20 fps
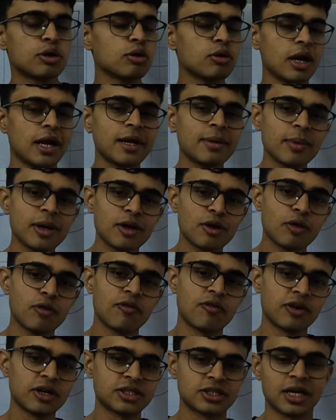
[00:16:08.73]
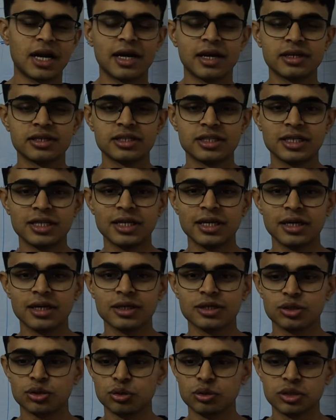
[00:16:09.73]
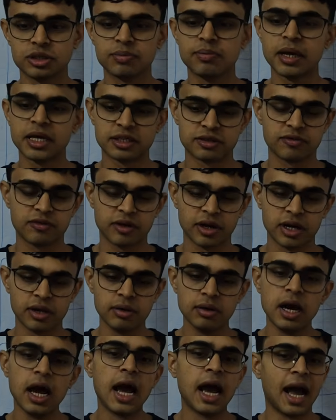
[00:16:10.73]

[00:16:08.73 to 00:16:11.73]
Do let me know which strategy suits best for you,